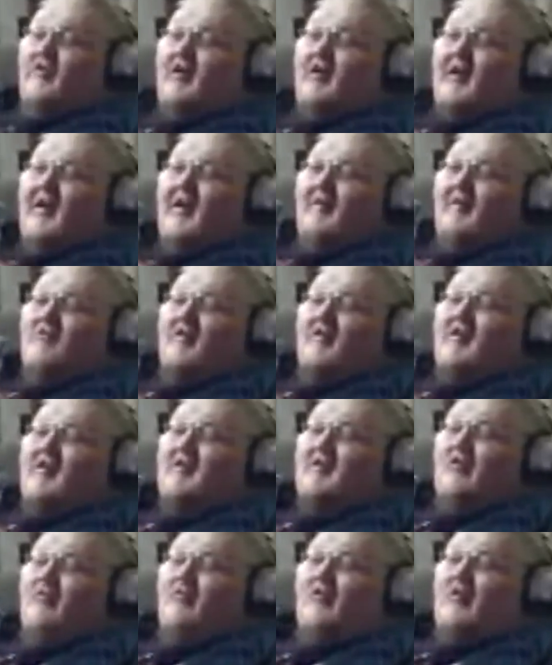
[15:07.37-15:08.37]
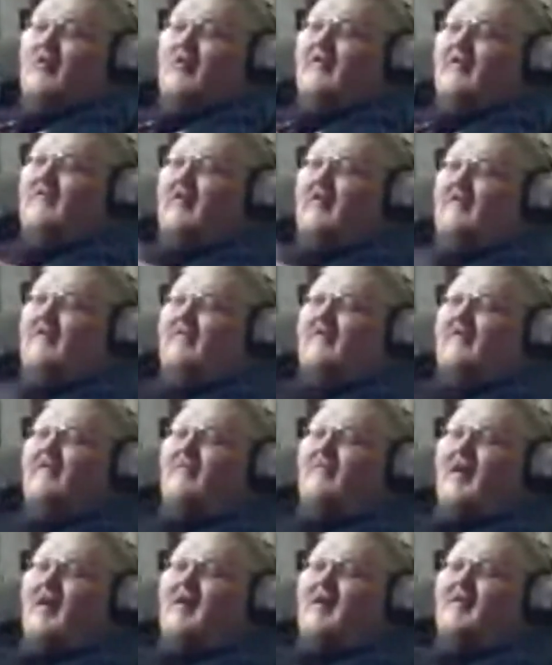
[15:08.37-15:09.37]
you could add more. That's the whole point of
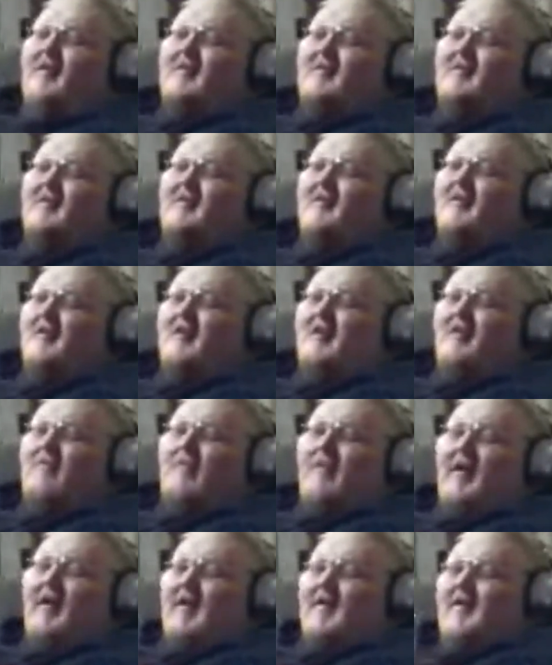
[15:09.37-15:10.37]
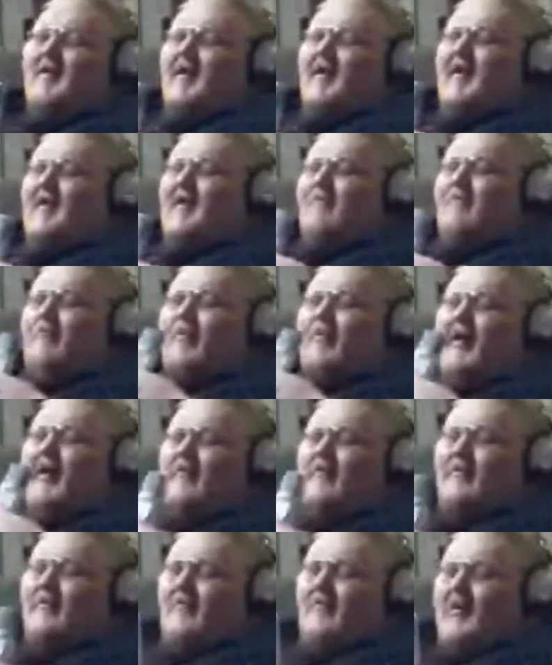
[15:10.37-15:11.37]
mods is making the game
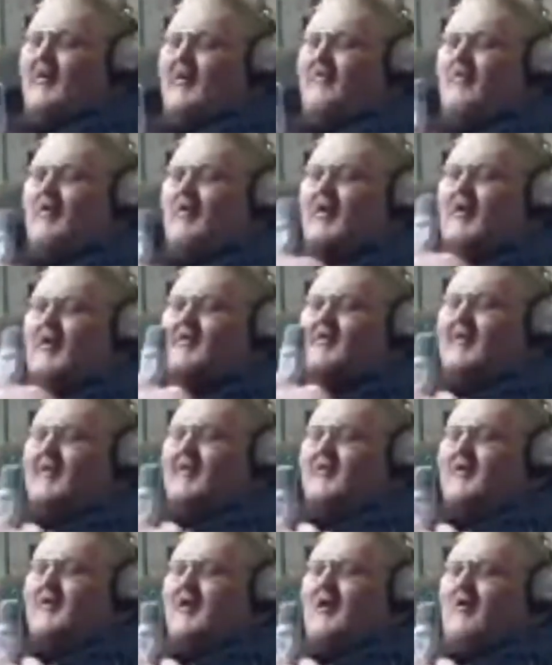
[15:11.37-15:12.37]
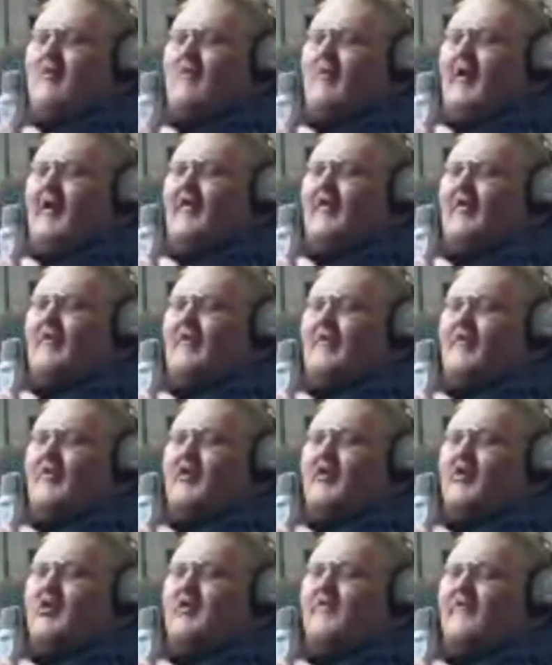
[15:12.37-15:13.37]
better than what it was. That's why I'm a
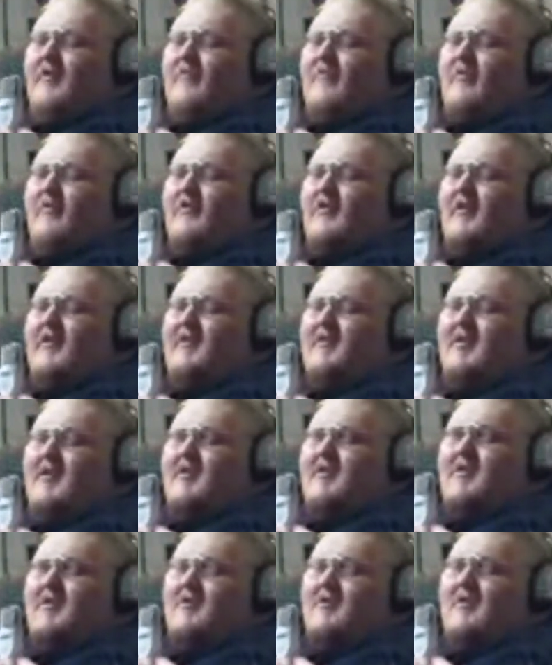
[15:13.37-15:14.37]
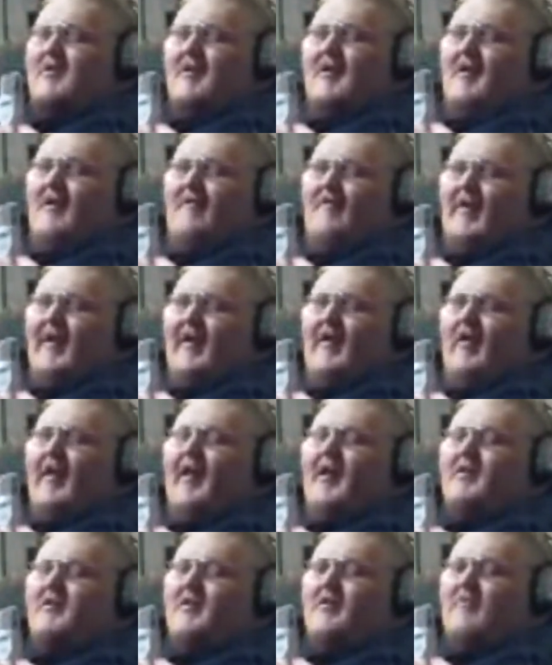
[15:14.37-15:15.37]
huge fan of Bethesda because they
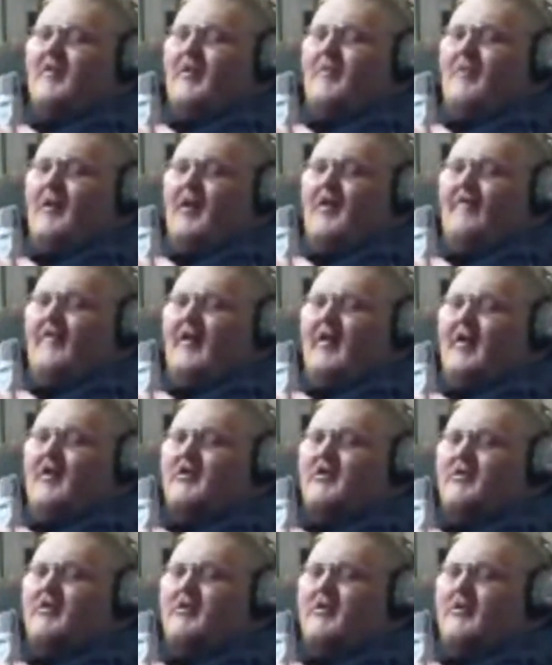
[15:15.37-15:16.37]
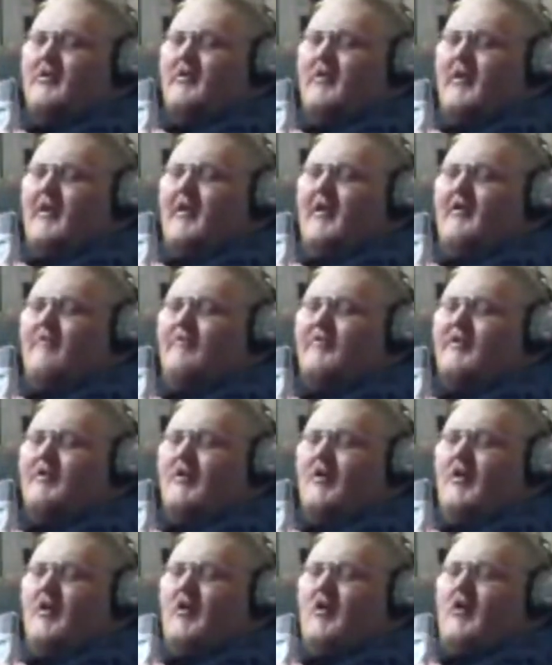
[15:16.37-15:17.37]
allow so many modifications to their games.
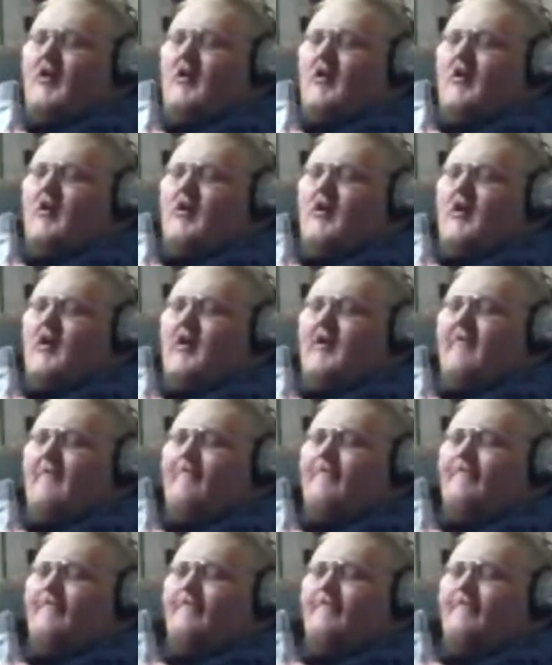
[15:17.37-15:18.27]
So